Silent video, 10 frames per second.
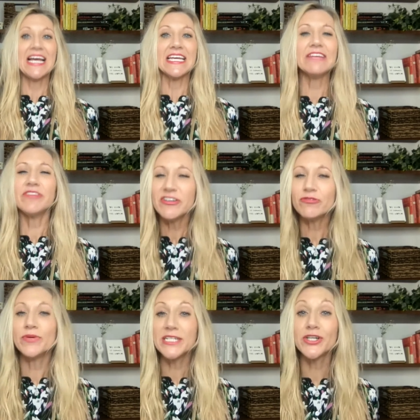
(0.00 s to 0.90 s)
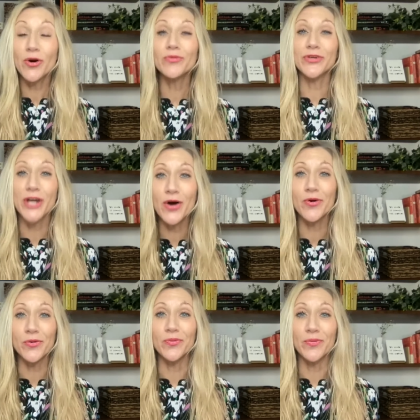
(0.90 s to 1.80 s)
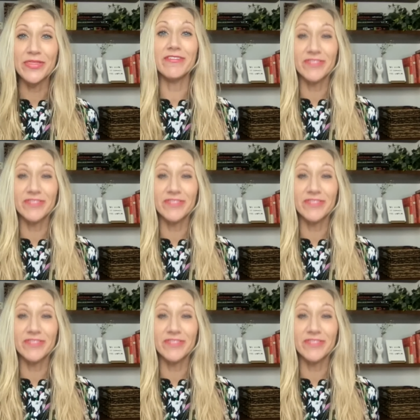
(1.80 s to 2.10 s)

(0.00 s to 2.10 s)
even if we don't know when the